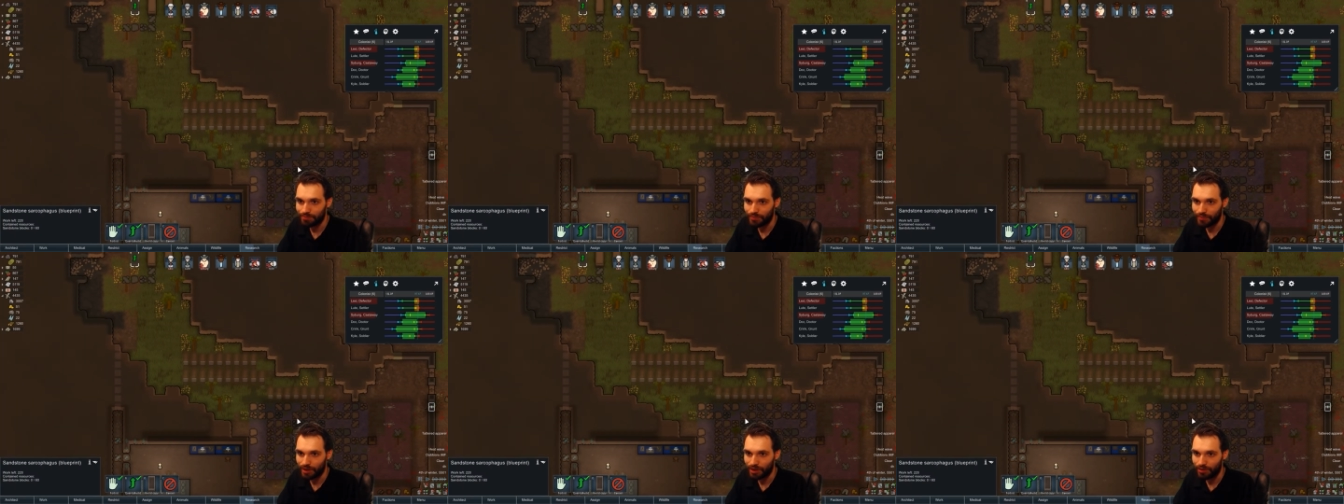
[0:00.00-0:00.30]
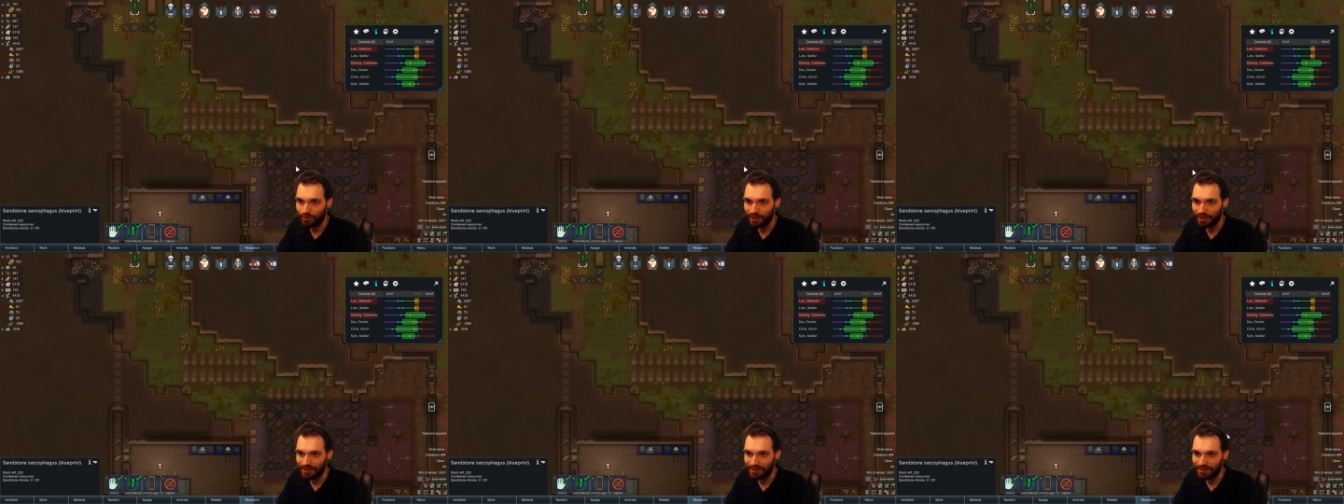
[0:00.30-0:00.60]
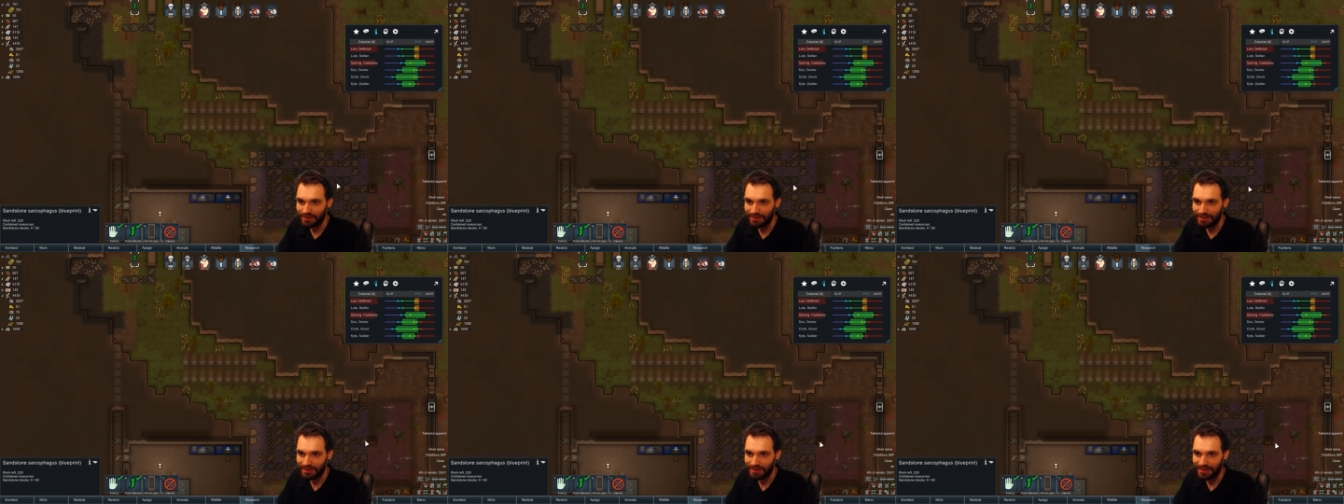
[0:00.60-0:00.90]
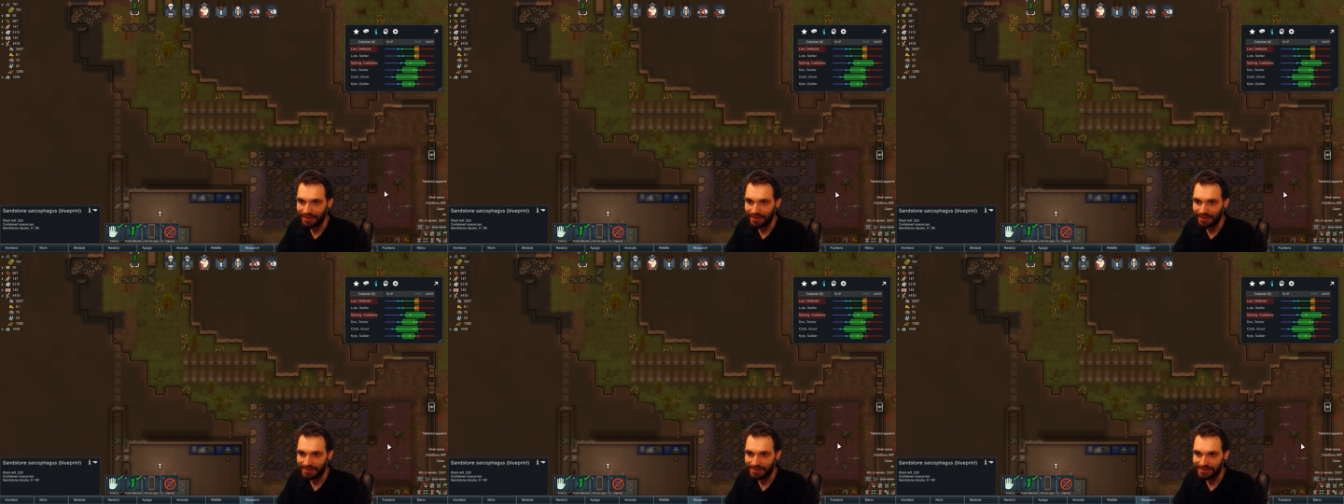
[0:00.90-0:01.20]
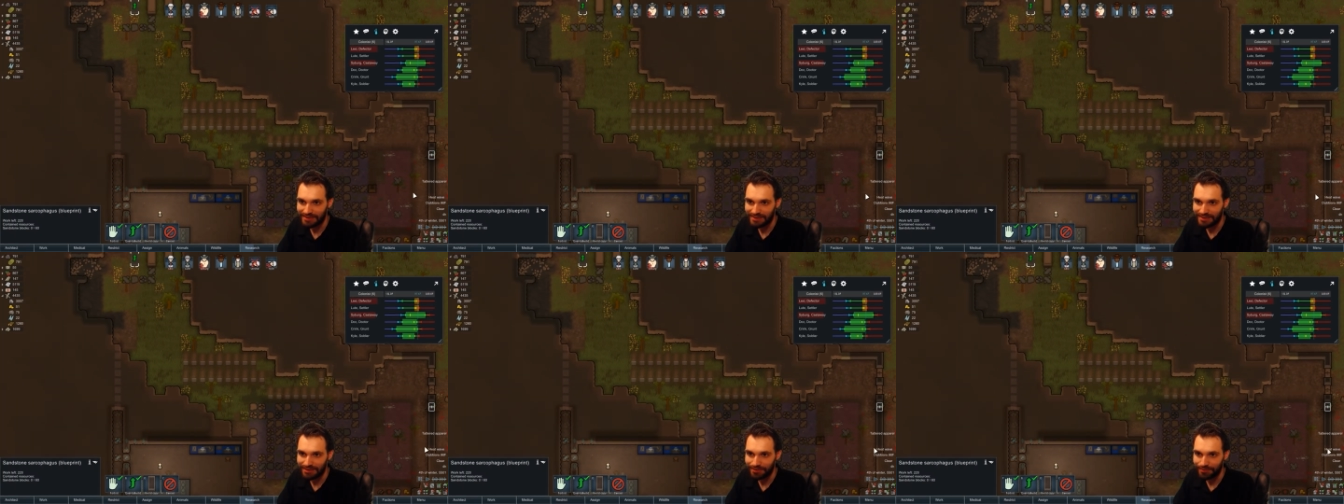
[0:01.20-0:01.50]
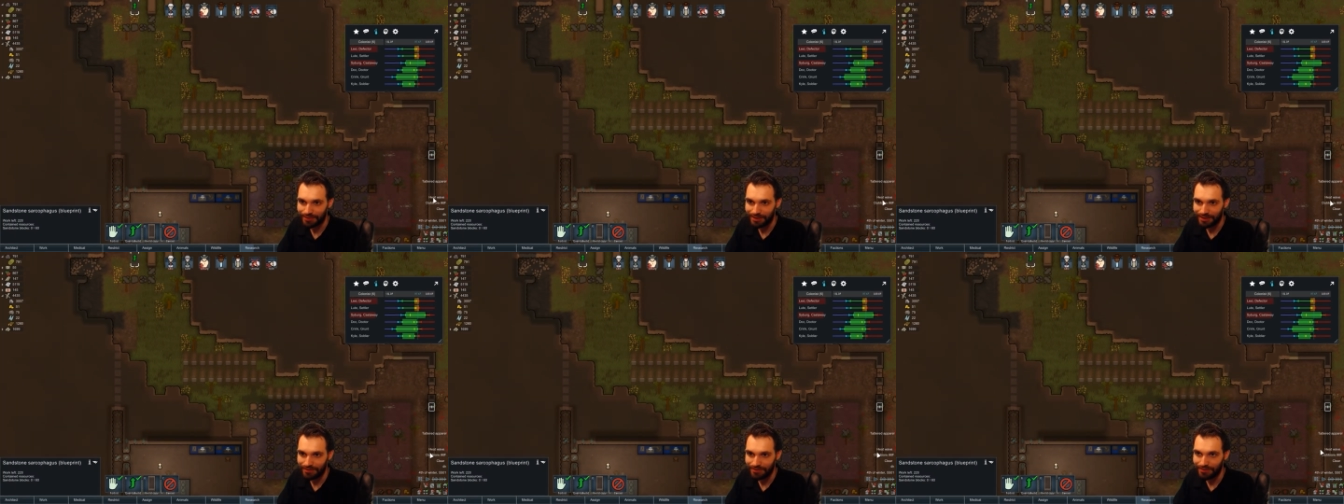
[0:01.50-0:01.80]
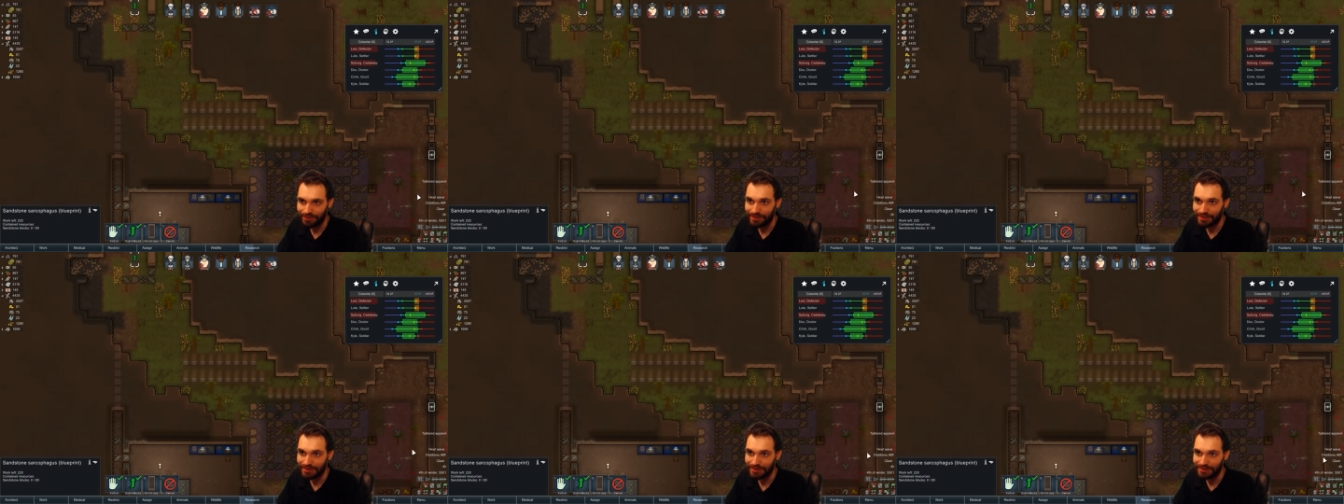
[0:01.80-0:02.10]
oh, I, nice, heat
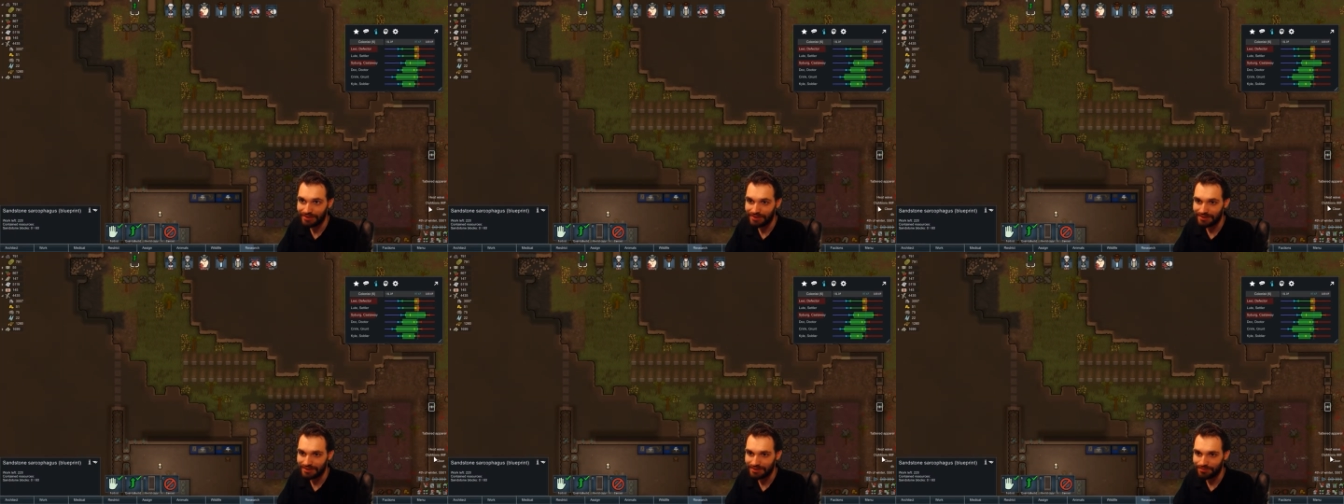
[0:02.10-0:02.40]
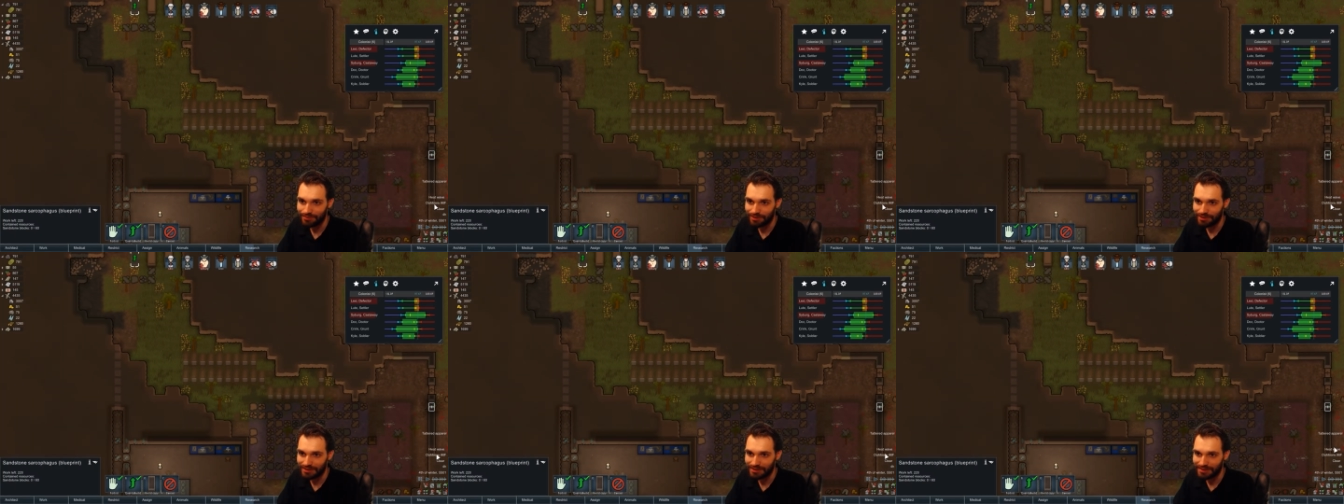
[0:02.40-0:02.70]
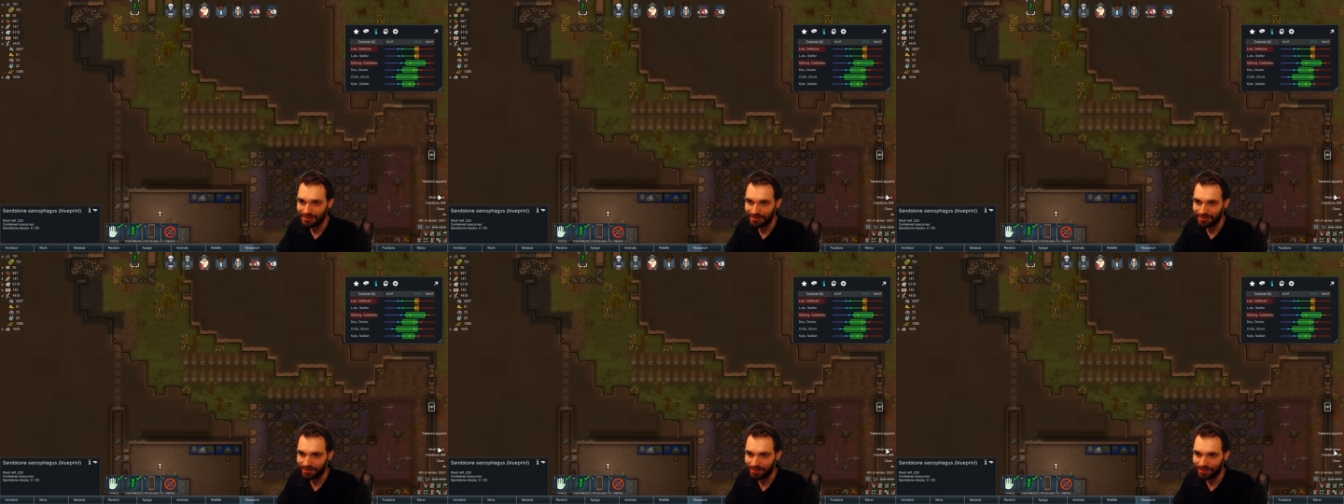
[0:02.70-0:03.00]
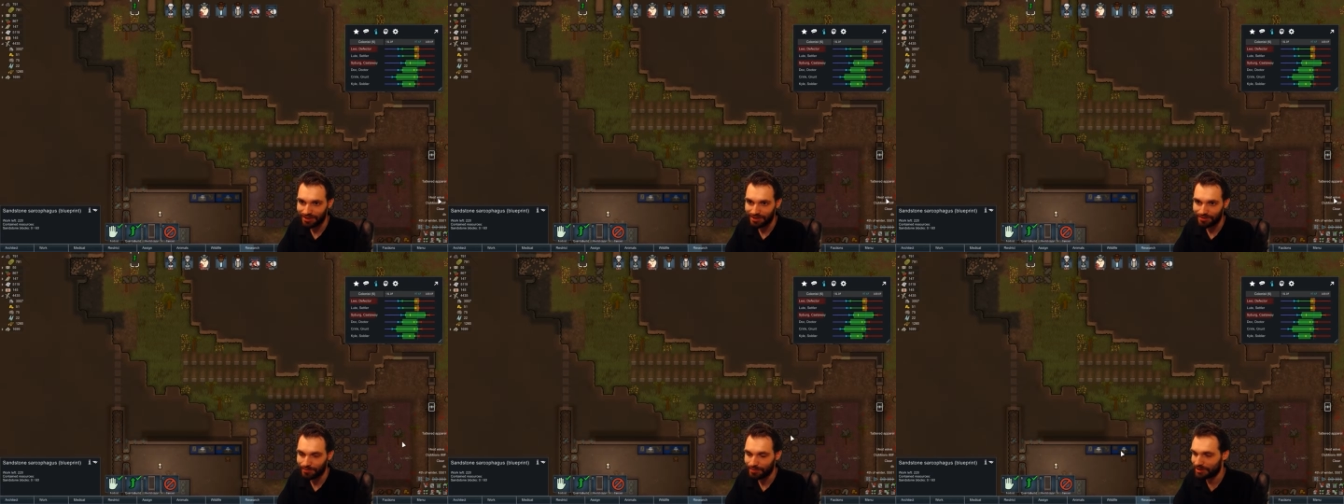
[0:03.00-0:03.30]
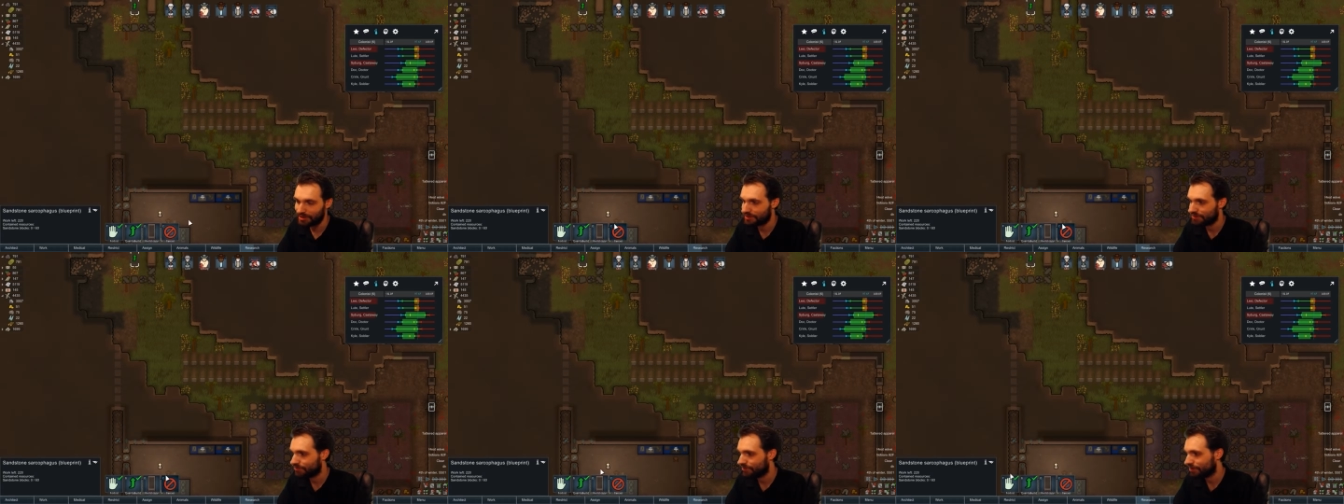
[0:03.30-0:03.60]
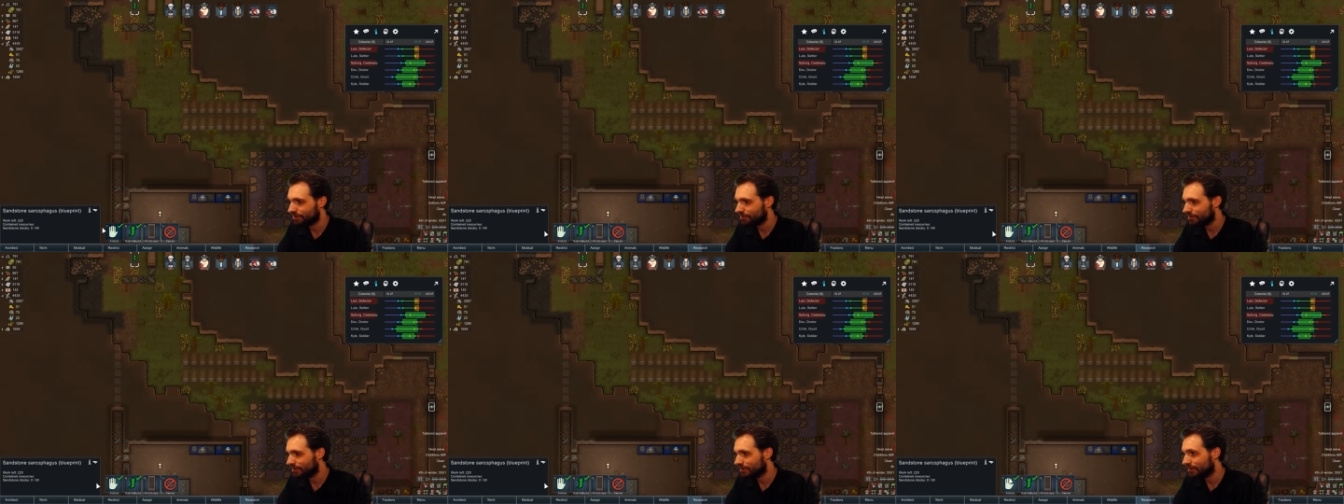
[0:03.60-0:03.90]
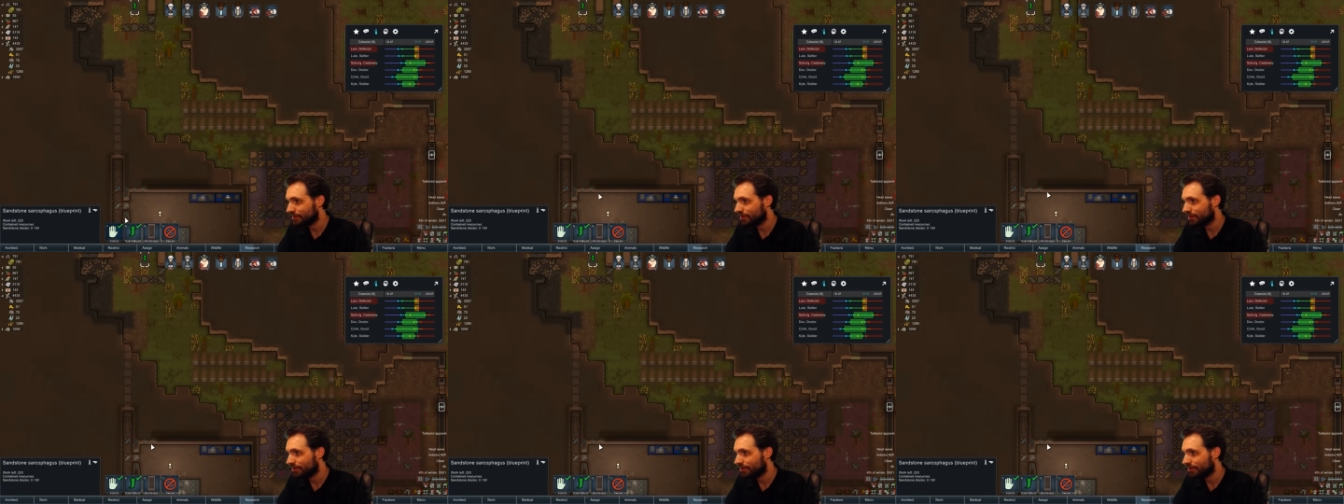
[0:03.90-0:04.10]
wave is, well, it's still on, but it's fairly,